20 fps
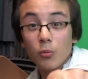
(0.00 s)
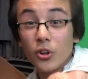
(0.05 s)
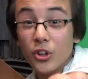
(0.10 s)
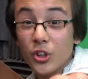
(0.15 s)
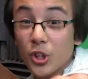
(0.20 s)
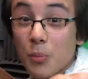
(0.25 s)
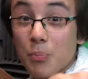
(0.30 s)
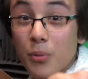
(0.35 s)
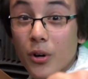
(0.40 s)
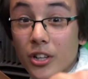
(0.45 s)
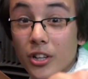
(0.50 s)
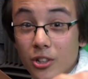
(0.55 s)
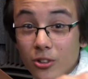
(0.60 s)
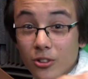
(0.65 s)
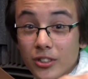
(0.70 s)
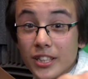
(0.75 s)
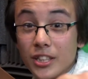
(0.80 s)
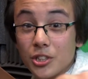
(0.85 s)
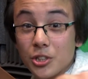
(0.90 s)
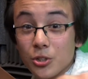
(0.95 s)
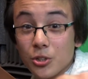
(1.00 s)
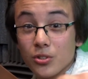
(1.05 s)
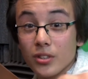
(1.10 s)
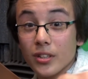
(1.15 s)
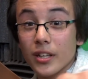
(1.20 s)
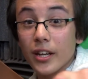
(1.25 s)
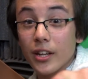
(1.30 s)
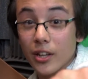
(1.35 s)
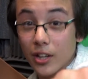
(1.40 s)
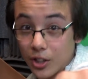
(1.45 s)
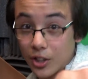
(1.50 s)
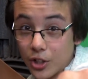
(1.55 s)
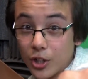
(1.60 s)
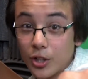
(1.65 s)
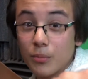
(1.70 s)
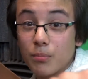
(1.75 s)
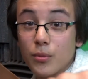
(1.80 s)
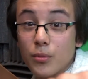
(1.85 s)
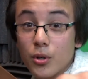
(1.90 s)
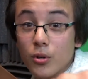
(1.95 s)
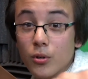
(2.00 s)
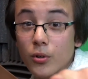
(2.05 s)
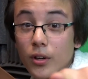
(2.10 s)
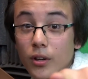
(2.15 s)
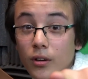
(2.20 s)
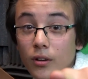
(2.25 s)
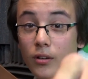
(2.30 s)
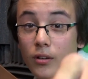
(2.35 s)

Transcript: when you could put your teachers in a good mood?